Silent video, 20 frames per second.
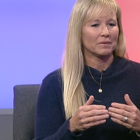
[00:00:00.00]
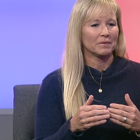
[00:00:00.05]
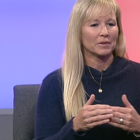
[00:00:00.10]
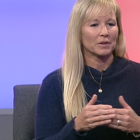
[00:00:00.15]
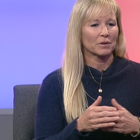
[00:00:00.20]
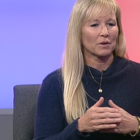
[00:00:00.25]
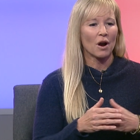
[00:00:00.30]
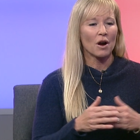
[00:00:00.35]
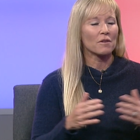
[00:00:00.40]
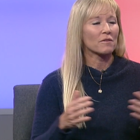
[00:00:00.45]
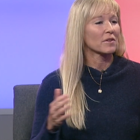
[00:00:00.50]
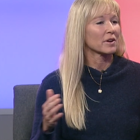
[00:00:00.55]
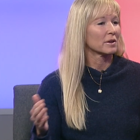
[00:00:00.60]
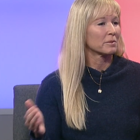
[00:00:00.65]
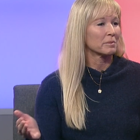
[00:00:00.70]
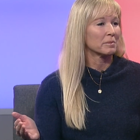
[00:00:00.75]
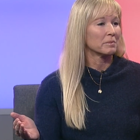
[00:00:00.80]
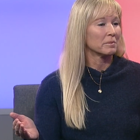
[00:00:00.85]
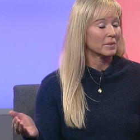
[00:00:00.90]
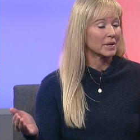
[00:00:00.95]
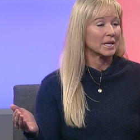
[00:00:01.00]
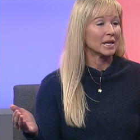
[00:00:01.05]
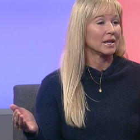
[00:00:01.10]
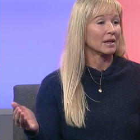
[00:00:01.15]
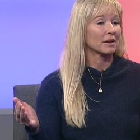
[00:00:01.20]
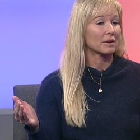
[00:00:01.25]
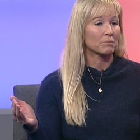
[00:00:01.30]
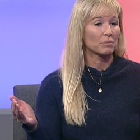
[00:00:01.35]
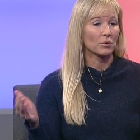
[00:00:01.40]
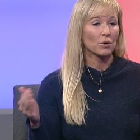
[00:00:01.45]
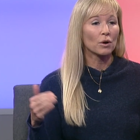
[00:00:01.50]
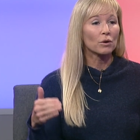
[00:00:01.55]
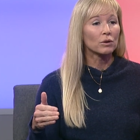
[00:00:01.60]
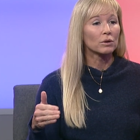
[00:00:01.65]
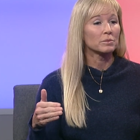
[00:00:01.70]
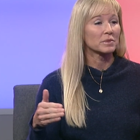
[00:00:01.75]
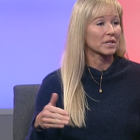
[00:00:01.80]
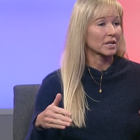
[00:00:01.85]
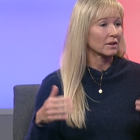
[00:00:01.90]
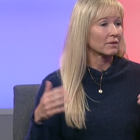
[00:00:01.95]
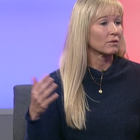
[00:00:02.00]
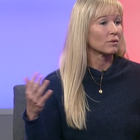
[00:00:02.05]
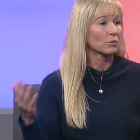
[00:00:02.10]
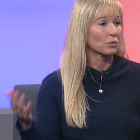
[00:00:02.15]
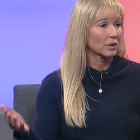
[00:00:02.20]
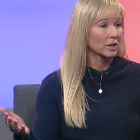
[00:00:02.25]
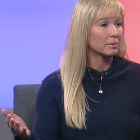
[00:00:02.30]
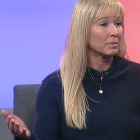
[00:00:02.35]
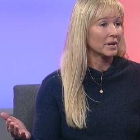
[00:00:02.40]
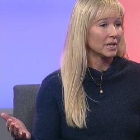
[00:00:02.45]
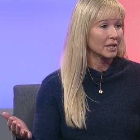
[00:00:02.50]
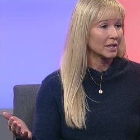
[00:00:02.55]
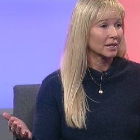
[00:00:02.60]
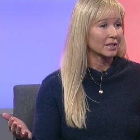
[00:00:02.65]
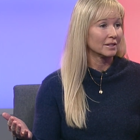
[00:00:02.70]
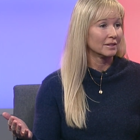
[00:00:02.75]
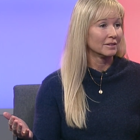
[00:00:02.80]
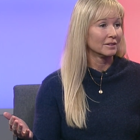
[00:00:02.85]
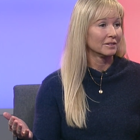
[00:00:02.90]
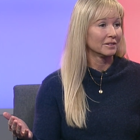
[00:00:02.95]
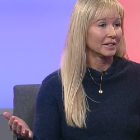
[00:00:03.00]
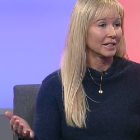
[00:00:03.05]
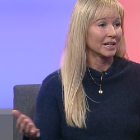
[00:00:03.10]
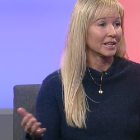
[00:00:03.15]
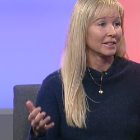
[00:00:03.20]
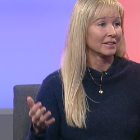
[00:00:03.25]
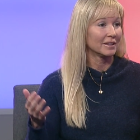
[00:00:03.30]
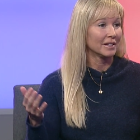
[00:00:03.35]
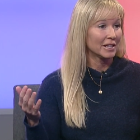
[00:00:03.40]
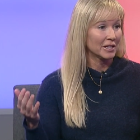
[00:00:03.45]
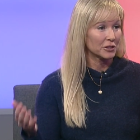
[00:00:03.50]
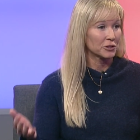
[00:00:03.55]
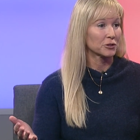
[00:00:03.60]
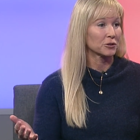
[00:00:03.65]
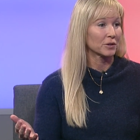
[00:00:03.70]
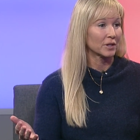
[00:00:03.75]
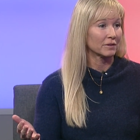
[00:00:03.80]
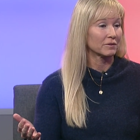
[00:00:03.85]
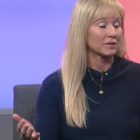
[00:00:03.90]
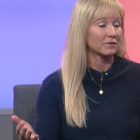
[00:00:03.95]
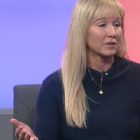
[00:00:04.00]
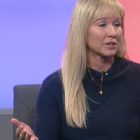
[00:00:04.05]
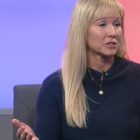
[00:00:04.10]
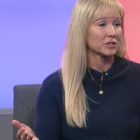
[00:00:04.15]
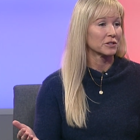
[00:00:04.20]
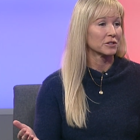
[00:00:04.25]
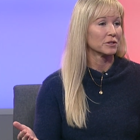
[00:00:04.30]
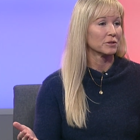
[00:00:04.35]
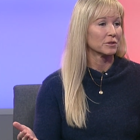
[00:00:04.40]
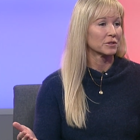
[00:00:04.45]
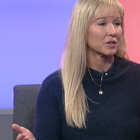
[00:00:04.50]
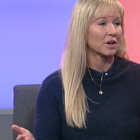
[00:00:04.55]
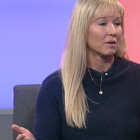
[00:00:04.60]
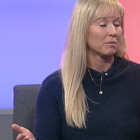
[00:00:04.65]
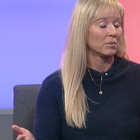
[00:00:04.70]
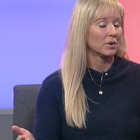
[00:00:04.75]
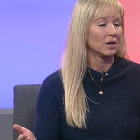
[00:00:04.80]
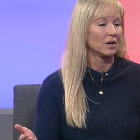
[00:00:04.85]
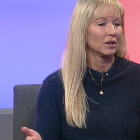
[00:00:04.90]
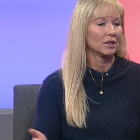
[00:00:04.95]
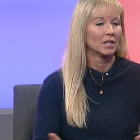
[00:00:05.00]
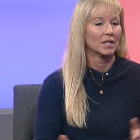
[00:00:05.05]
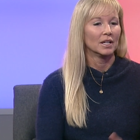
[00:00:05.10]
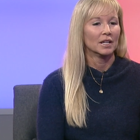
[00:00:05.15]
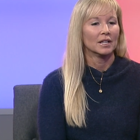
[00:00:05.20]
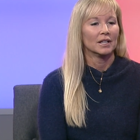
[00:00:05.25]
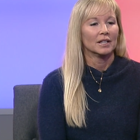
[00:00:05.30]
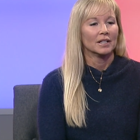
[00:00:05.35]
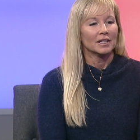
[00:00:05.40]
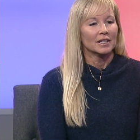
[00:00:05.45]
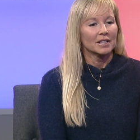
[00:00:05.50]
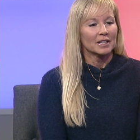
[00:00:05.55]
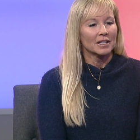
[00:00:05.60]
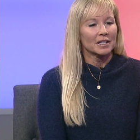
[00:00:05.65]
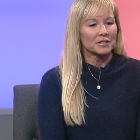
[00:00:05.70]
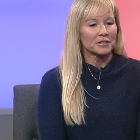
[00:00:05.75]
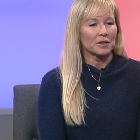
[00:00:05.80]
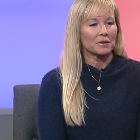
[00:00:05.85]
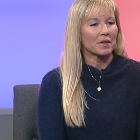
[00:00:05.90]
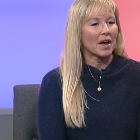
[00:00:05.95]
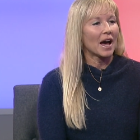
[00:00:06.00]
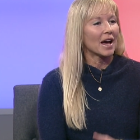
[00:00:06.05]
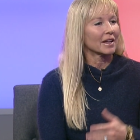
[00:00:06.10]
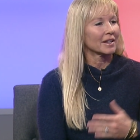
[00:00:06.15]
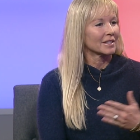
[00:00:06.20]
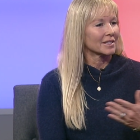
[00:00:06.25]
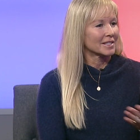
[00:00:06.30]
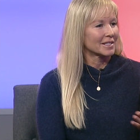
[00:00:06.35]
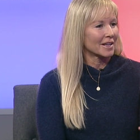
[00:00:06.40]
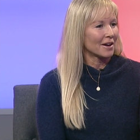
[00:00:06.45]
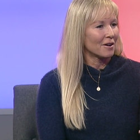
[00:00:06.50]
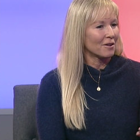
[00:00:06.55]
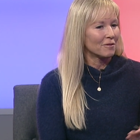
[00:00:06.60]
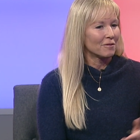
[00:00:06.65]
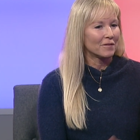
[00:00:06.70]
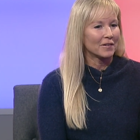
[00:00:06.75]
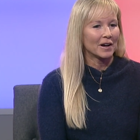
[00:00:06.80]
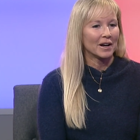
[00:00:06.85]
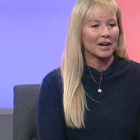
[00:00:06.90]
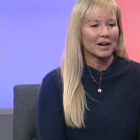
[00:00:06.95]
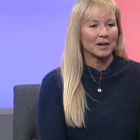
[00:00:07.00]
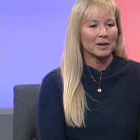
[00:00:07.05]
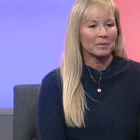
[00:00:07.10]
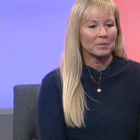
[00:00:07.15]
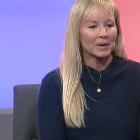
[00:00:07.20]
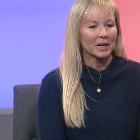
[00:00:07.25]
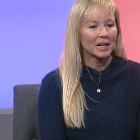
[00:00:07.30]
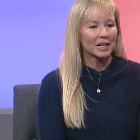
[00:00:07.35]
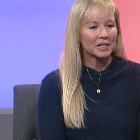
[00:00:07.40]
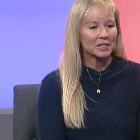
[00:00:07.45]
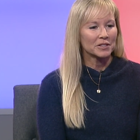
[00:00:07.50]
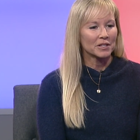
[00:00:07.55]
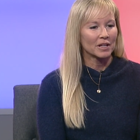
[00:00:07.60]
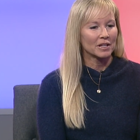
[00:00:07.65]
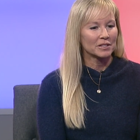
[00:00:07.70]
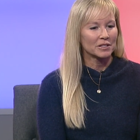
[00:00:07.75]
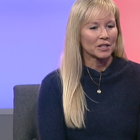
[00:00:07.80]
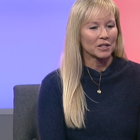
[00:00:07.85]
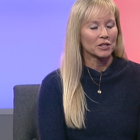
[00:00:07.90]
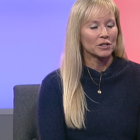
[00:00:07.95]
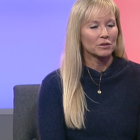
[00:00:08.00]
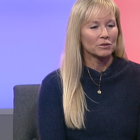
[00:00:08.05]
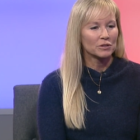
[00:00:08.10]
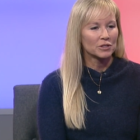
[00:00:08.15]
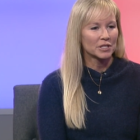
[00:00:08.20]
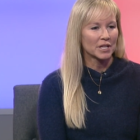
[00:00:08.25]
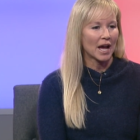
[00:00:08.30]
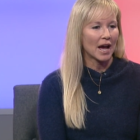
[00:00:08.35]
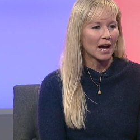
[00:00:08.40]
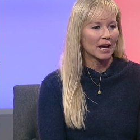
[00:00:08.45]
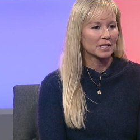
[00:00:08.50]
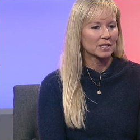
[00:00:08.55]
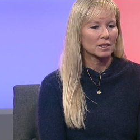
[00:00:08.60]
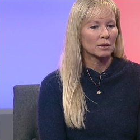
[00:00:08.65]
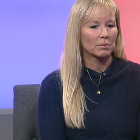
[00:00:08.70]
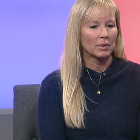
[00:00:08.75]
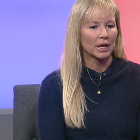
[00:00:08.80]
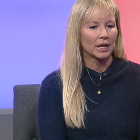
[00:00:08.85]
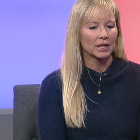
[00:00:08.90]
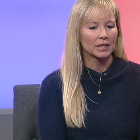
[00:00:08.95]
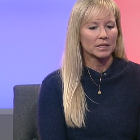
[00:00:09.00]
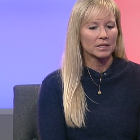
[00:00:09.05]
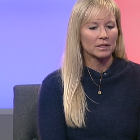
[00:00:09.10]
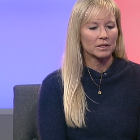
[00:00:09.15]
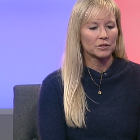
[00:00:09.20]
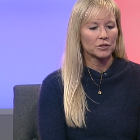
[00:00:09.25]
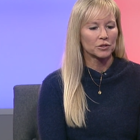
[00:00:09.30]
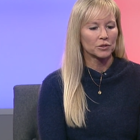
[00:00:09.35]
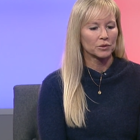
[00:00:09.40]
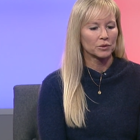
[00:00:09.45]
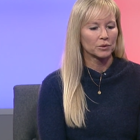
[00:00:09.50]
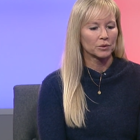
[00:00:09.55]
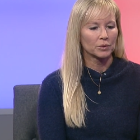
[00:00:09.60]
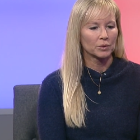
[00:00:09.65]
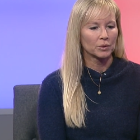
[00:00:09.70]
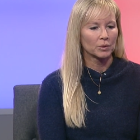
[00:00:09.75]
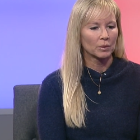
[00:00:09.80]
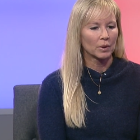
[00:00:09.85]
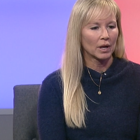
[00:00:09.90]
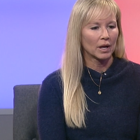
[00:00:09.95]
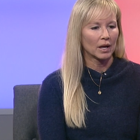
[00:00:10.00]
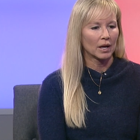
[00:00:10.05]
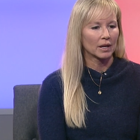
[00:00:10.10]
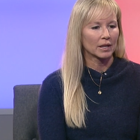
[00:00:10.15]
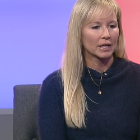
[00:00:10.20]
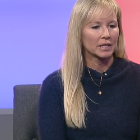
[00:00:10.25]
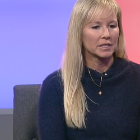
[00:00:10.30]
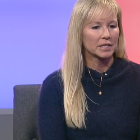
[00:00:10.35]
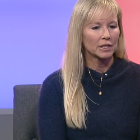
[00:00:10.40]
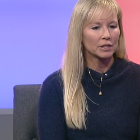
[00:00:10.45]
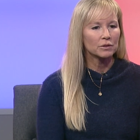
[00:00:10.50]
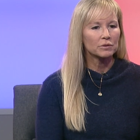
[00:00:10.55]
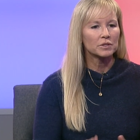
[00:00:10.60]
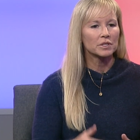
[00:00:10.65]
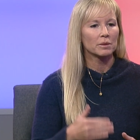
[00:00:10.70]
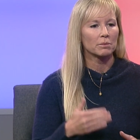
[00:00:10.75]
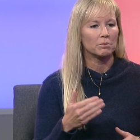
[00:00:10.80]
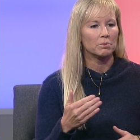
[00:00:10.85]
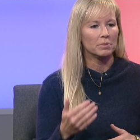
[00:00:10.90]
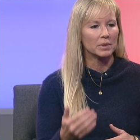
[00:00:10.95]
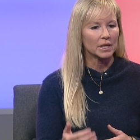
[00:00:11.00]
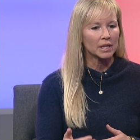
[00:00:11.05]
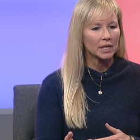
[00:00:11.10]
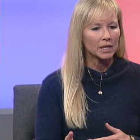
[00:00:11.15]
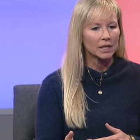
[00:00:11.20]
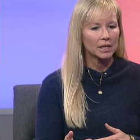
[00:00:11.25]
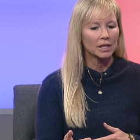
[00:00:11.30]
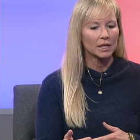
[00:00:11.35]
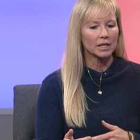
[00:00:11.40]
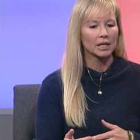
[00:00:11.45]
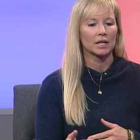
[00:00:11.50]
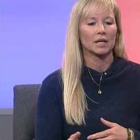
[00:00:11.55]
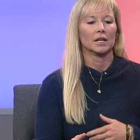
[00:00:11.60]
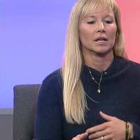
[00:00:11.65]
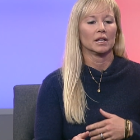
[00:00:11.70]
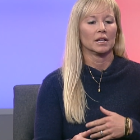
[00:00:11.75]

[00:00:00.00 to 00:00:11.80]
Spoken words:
There aren't very many programs that have repeated in history of Division II softball. So that in itself is a huge task. But to continue to be